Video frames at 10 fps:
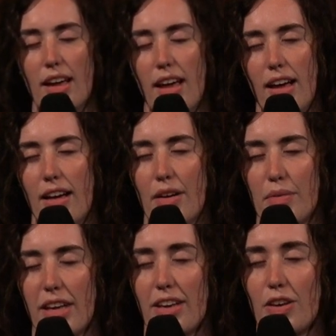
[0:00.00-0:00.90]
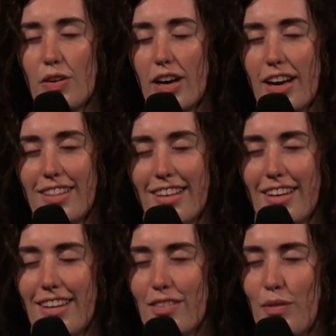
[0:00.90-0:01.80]
Uh, thank you, God,
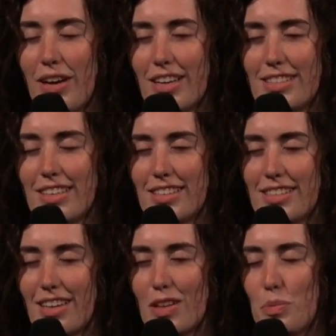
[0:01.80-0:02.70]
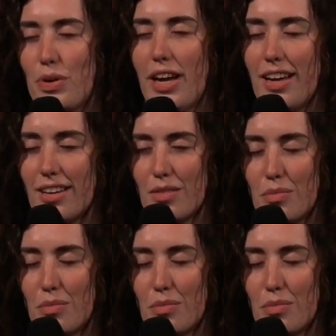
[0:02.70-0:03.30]
that we get to celebrate